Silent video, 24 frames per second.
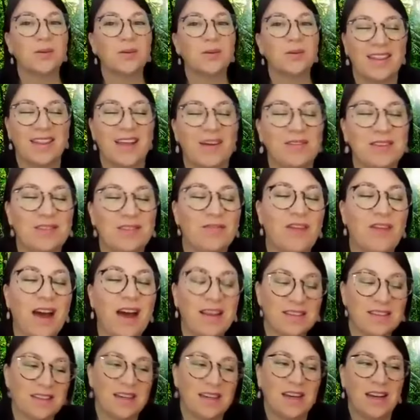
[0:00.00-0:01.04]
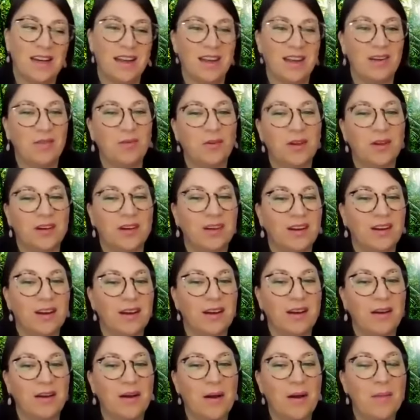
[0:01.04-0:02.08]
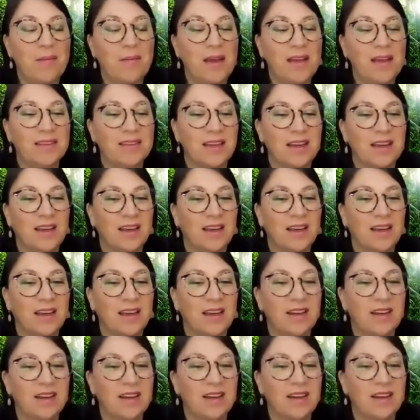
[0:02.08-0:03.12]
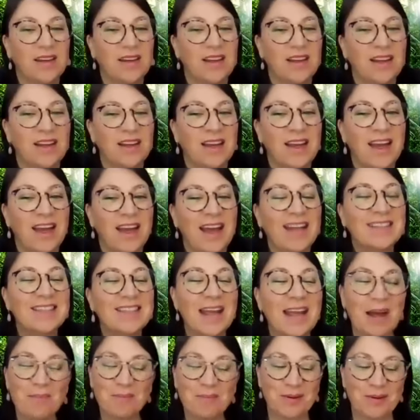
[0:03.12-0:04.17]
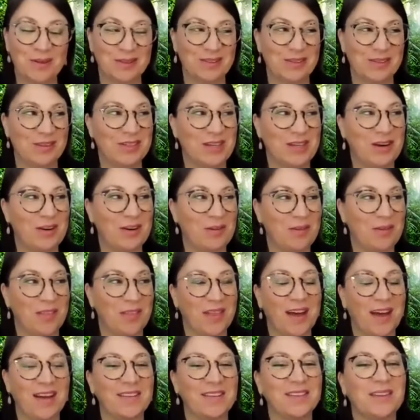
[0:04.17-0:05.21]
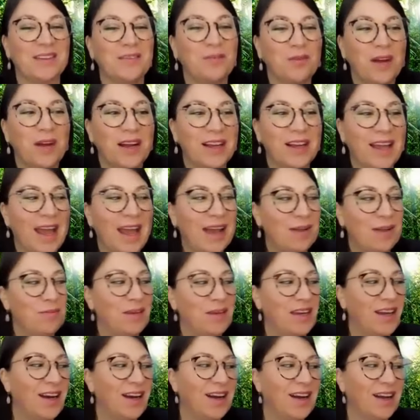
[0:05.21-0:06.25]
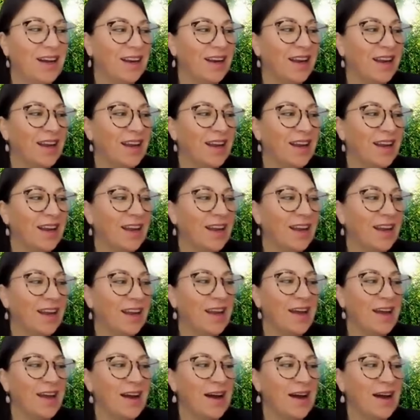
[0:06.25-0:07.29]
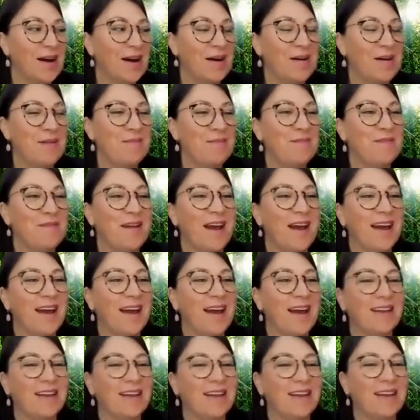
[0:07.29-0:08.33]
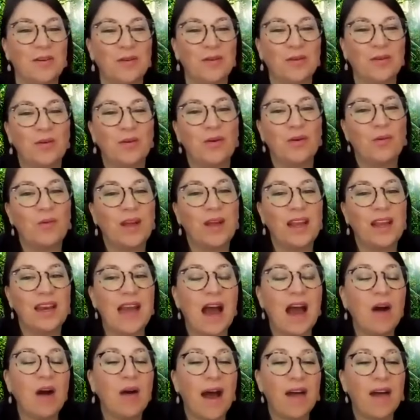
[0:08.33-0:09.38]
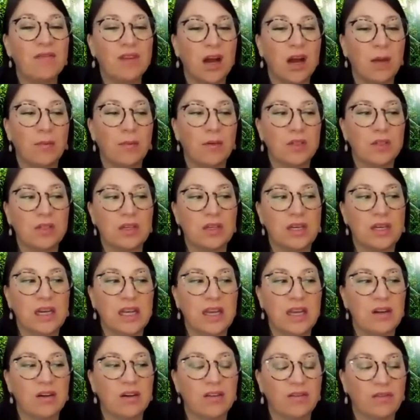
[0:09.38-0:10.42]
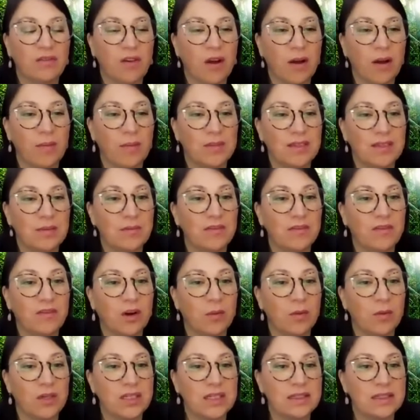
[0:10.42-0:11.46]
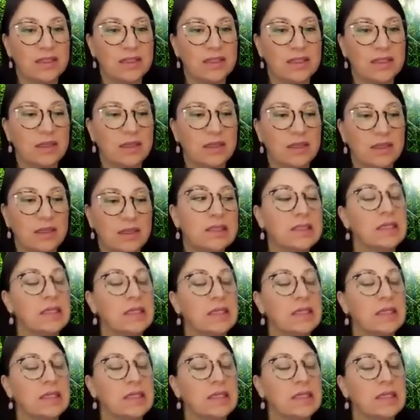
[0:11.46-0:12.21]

Dan. That was fascinating. What amazing examples you shared with us of what can be done. And so we now have an opportunity to hear from some of our participants.